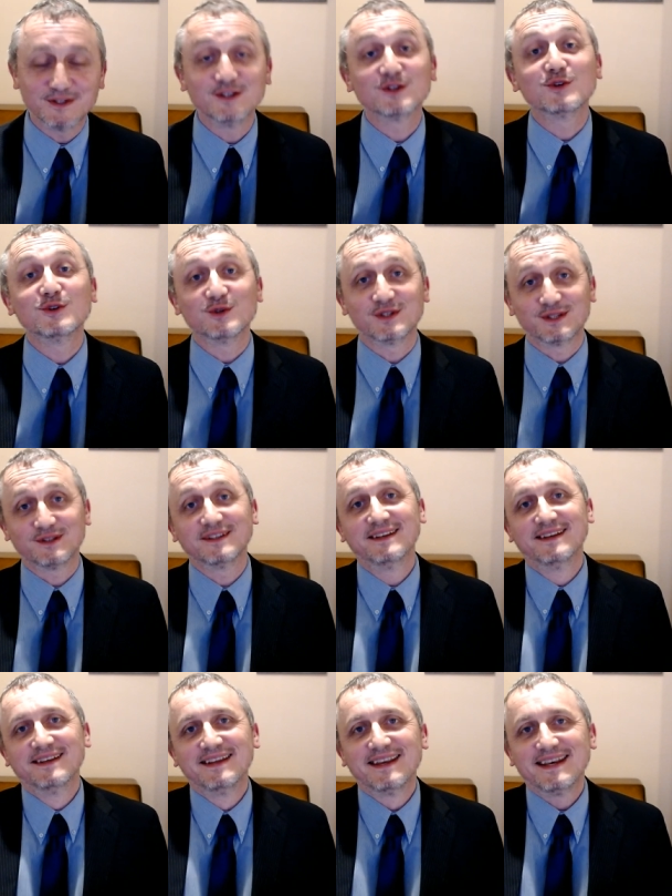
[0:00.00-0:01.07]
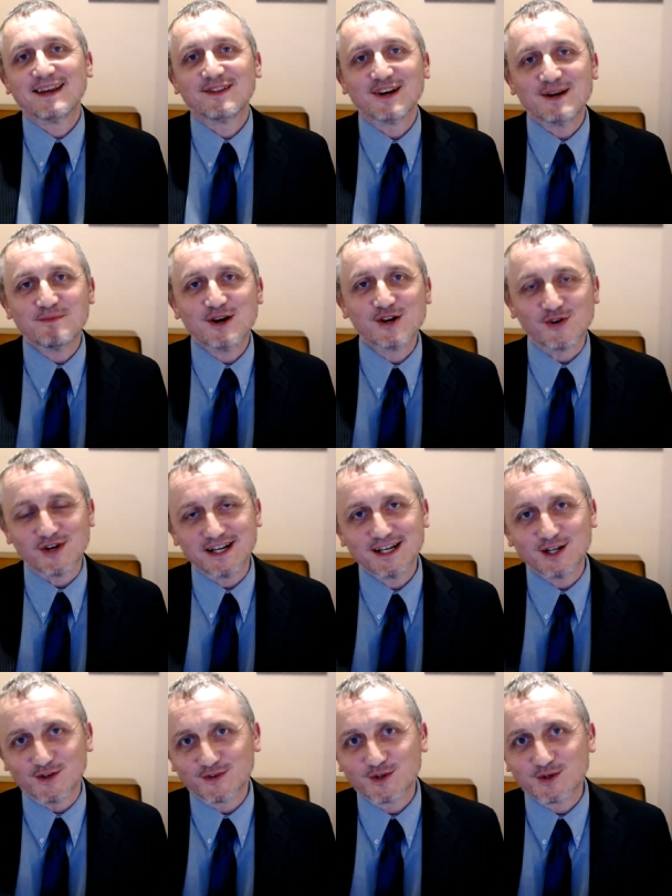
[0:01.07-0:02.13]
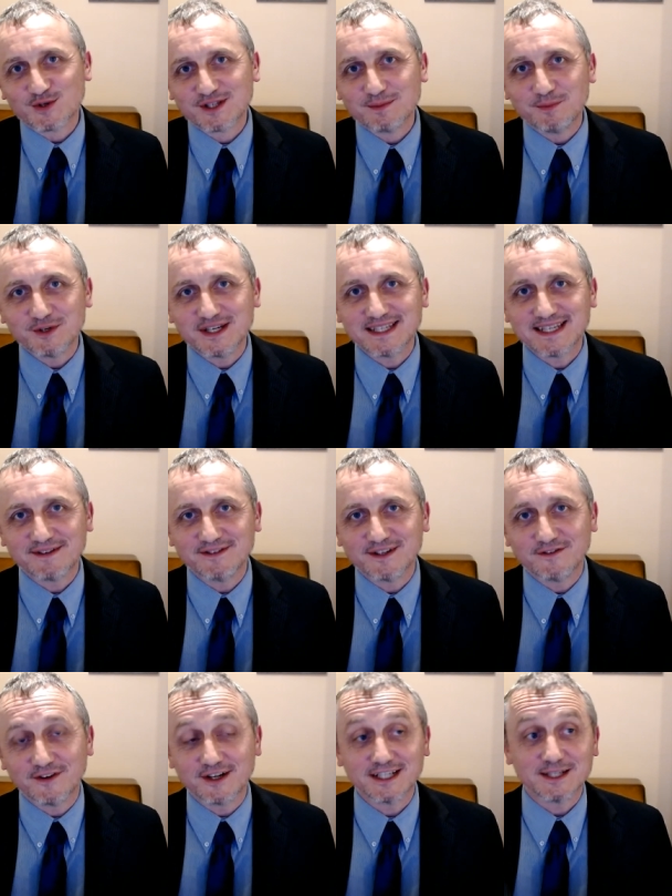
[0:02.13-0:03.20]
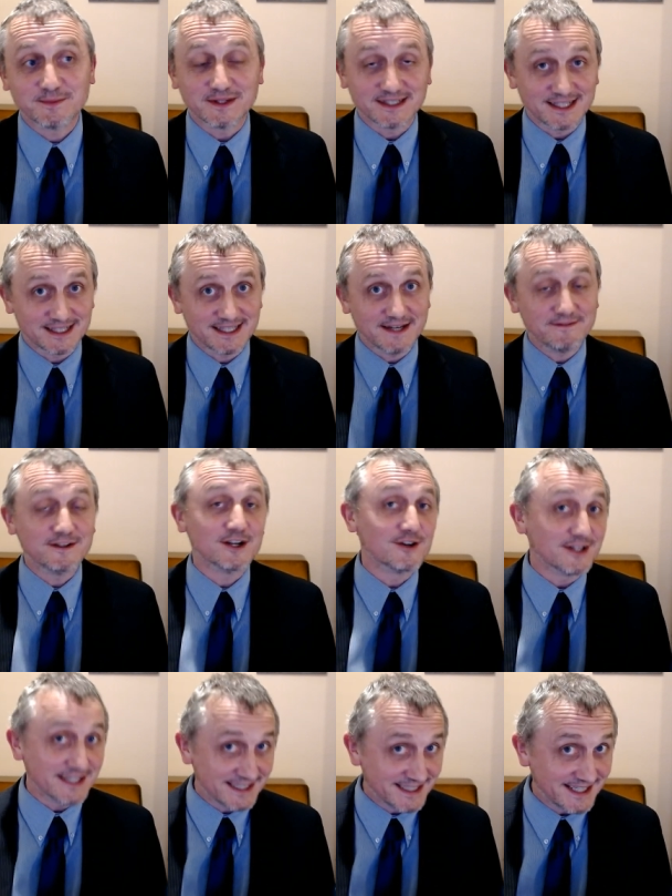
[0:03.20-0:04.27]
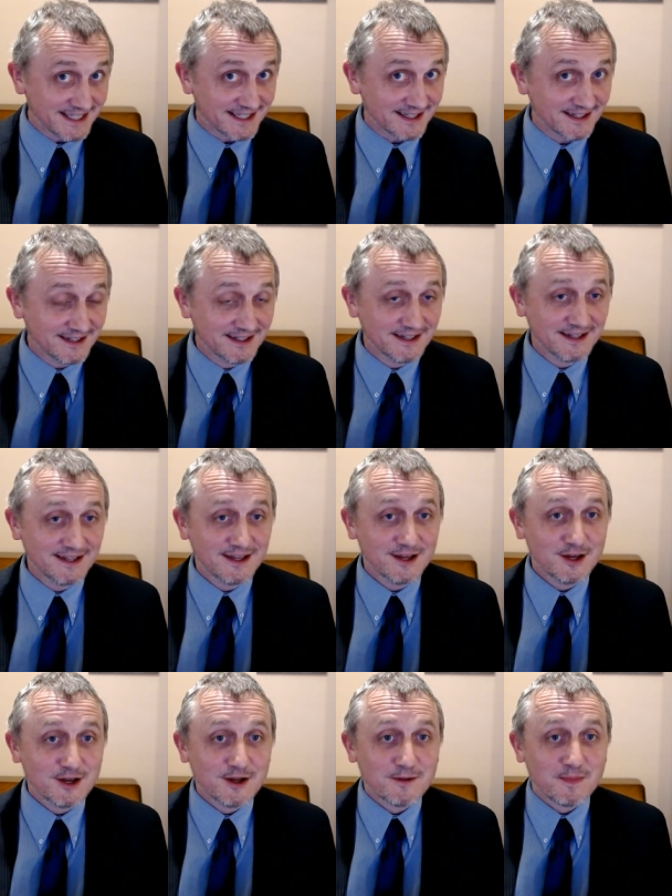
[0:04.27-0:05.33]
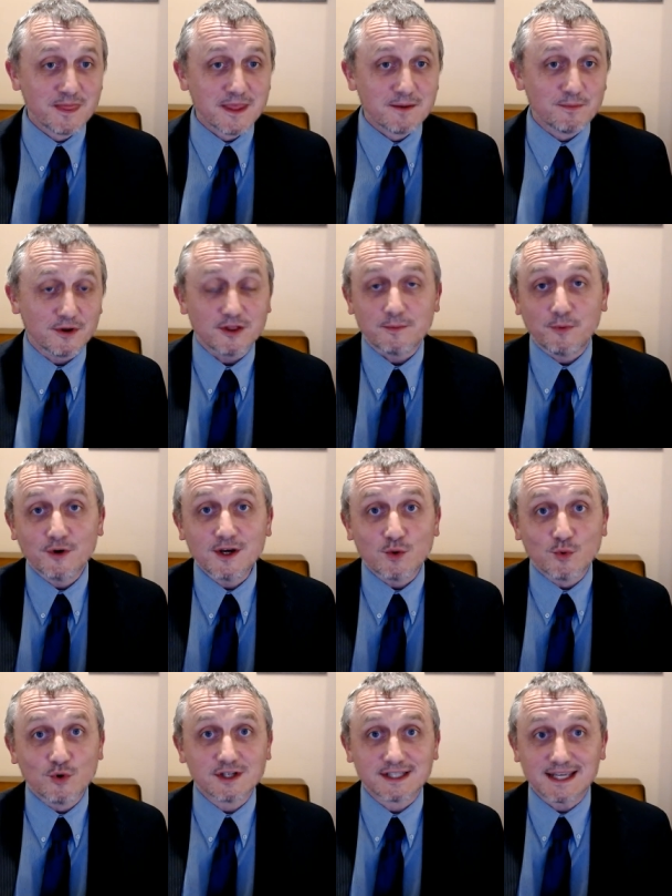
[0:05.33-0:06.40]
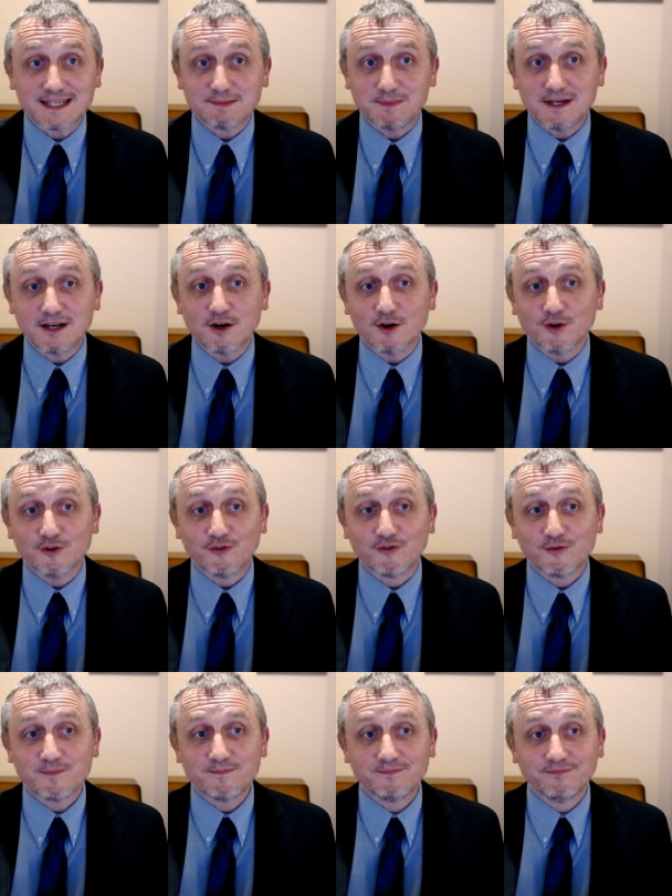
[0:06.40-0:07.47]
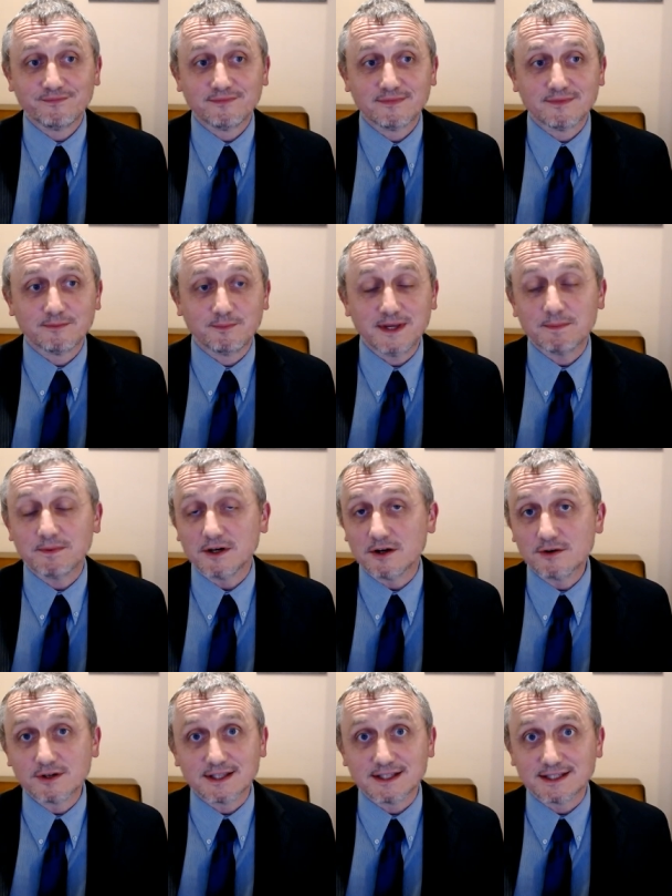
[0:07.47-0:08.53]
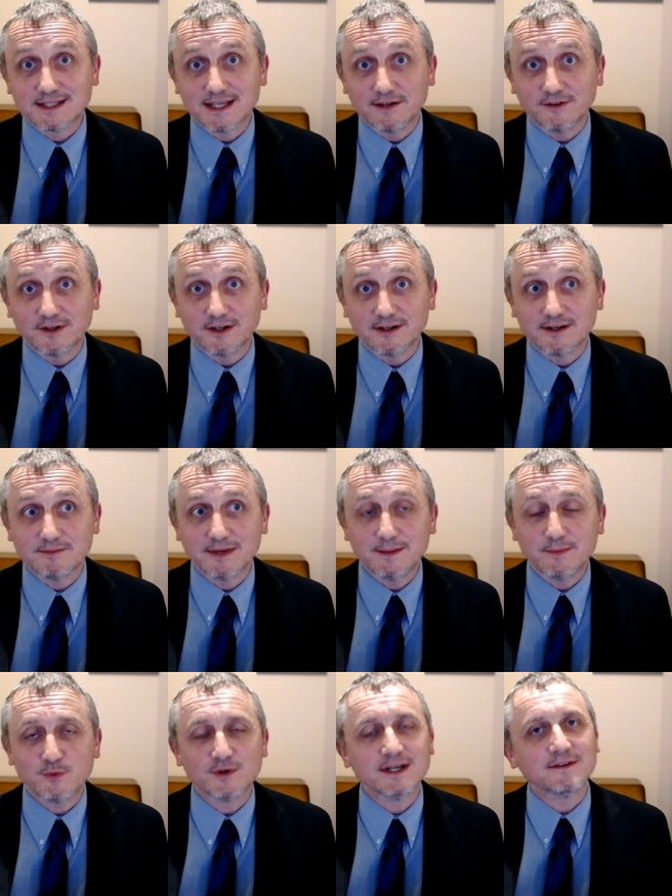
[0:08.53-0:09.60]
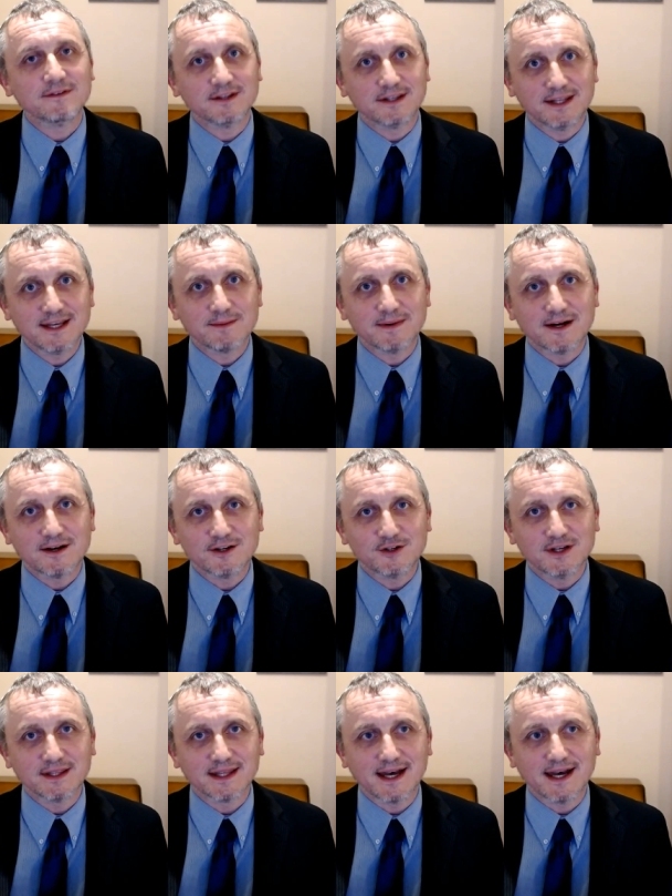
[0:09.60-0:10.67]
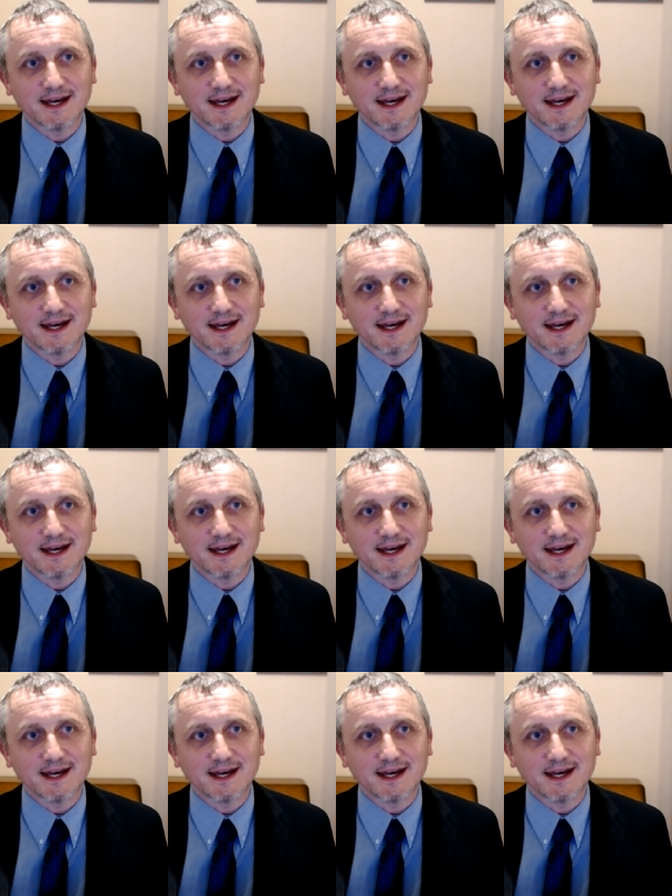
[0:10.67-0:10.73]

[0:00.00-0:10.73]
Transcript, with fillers: And of course, now that I'm older, I know, of course, the bookies have an advantage, but as a seven-year-old, I didn't. But the point was there's been a lot of people older than seven maybe wouldn't even think about doing that.